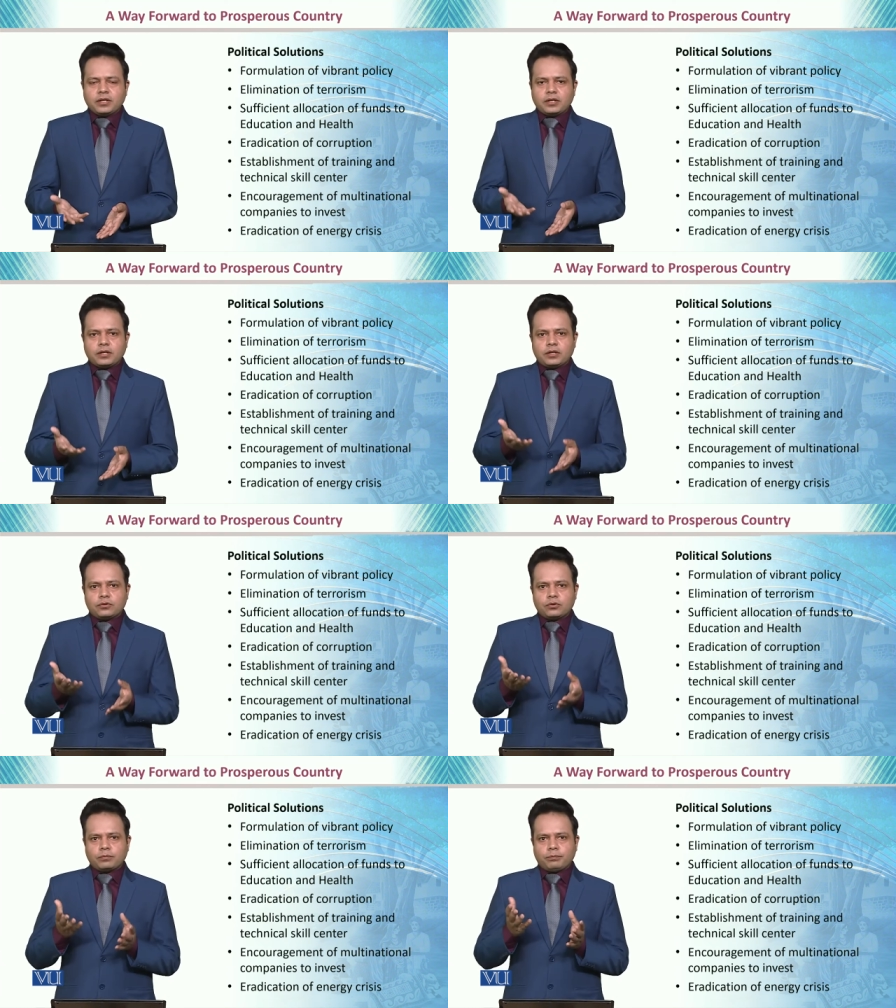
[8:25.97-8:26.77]
Uh,
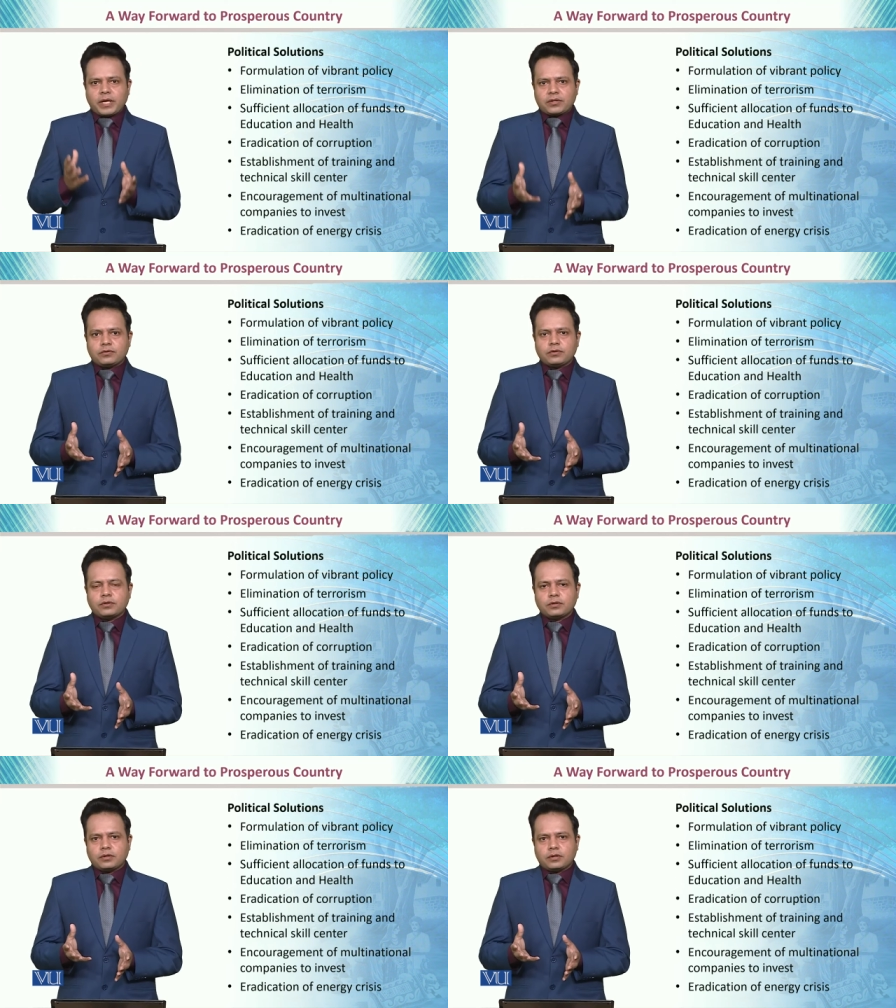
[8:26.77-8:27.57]
your best
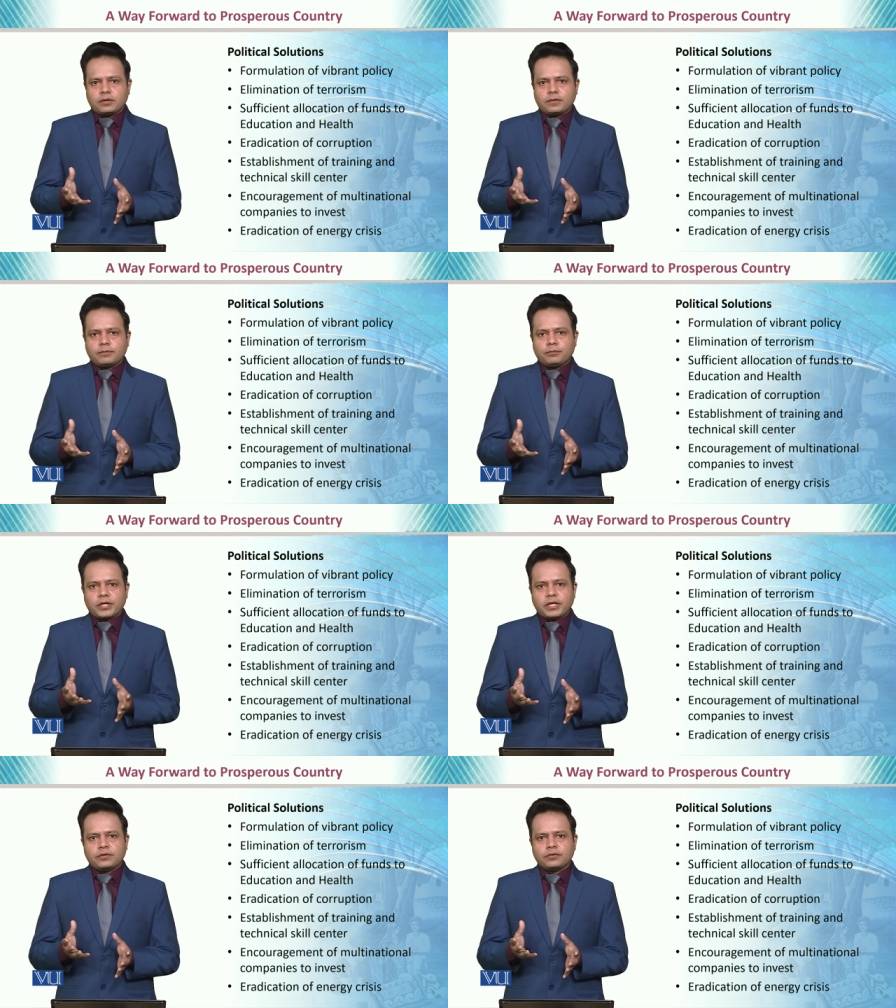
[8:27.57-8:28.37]
um,
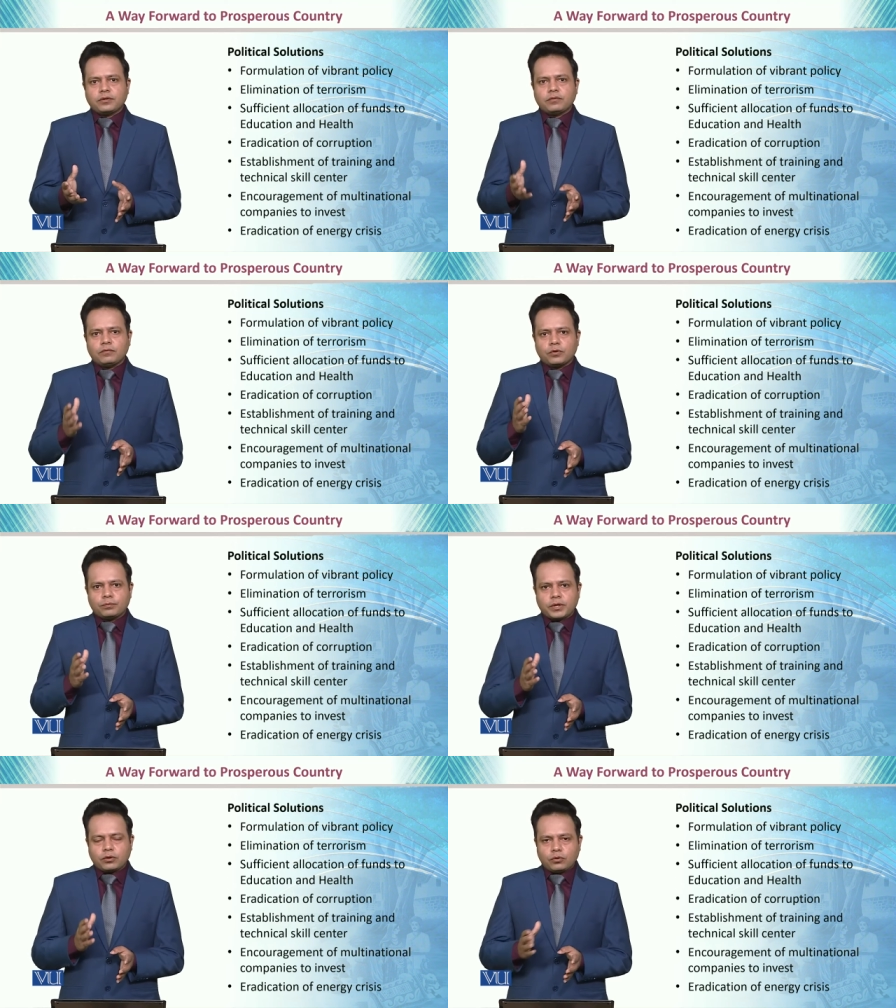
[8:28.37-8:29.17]
brains
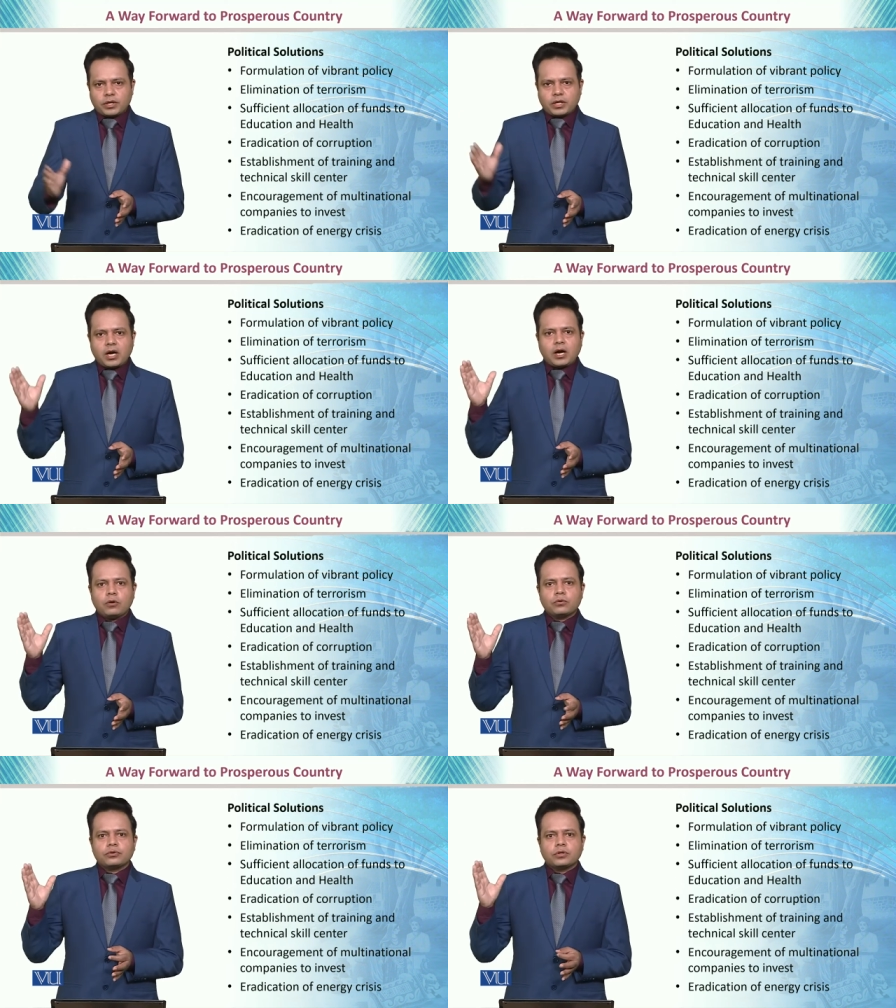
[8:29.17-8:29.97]
would be going
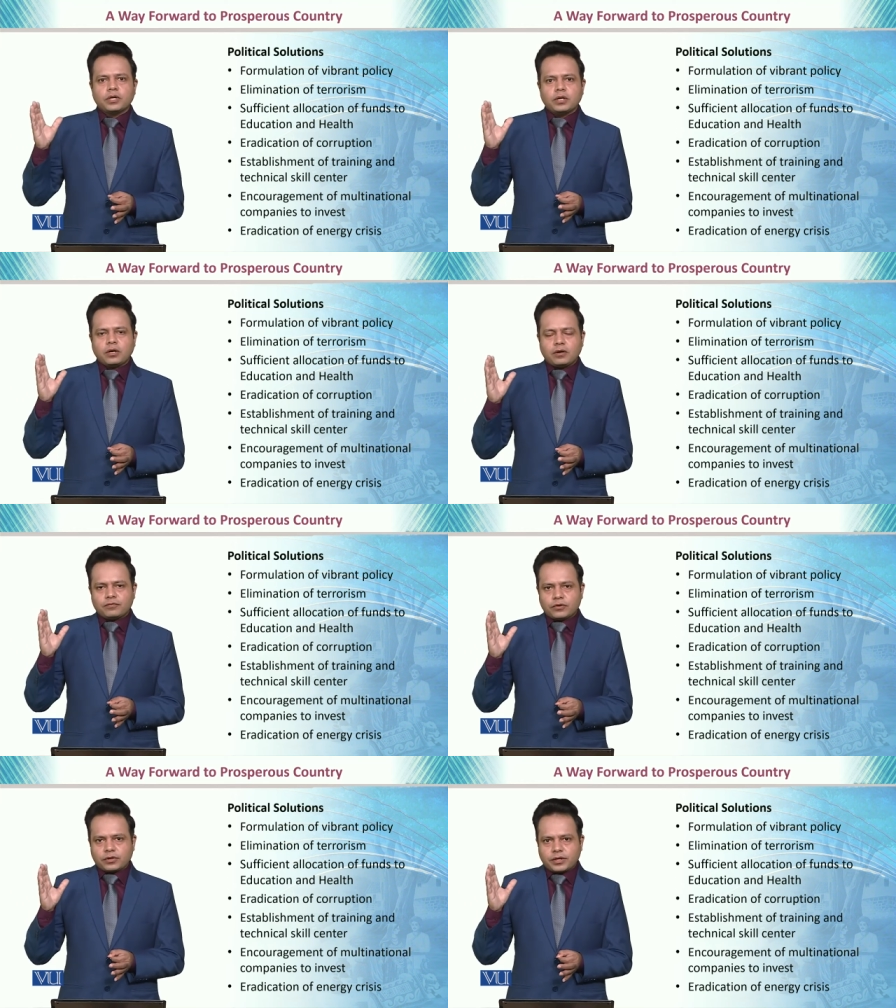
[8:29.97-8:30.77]
out
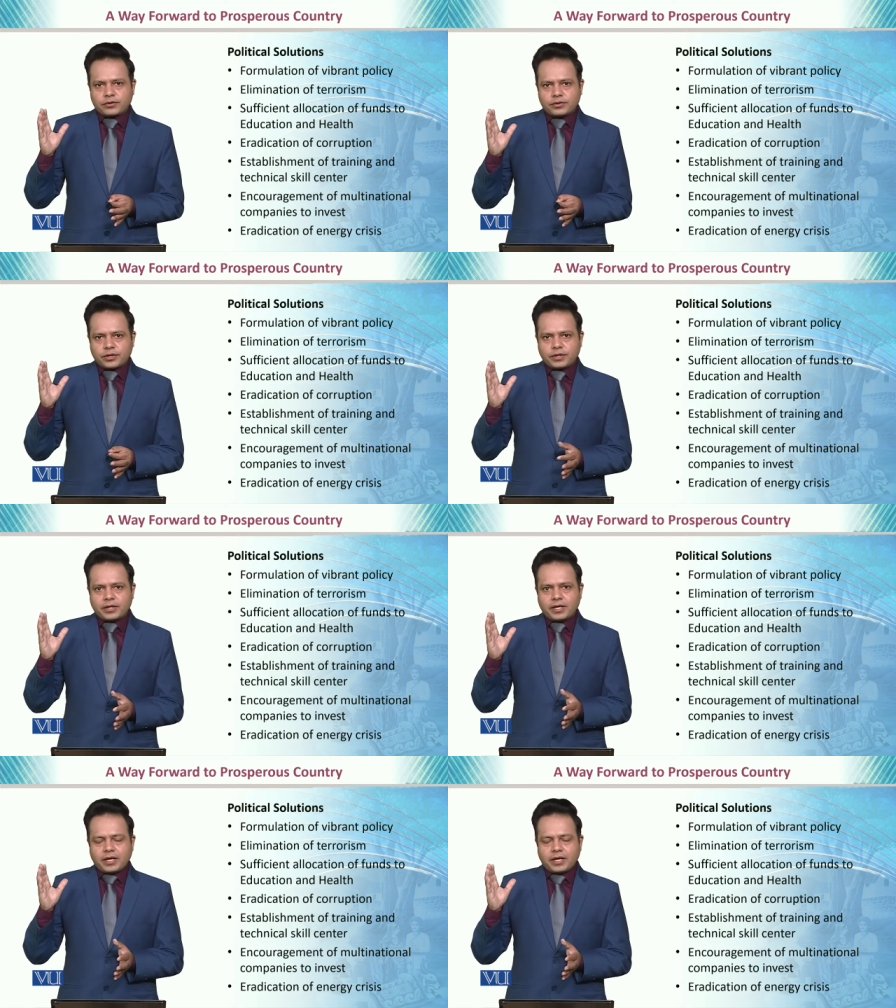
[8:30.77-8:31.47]
of your country.